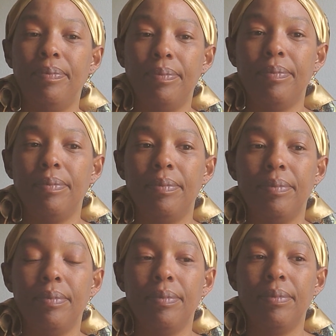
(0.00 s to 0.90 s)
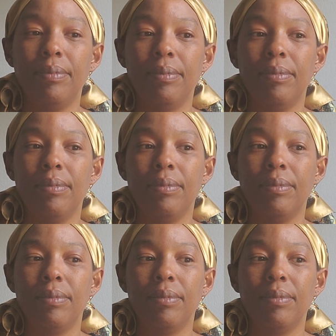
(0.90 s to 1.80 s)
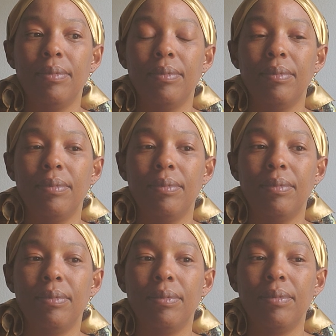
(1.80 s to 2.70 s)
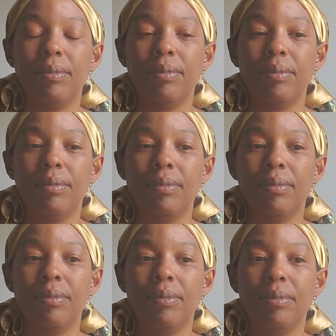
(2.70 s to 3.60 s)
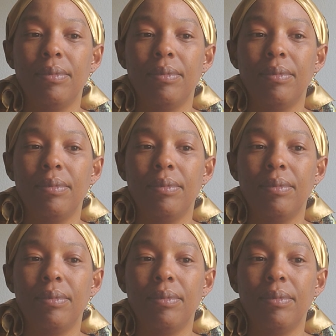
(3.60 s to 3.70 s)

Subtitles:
No one is speaking in this clip.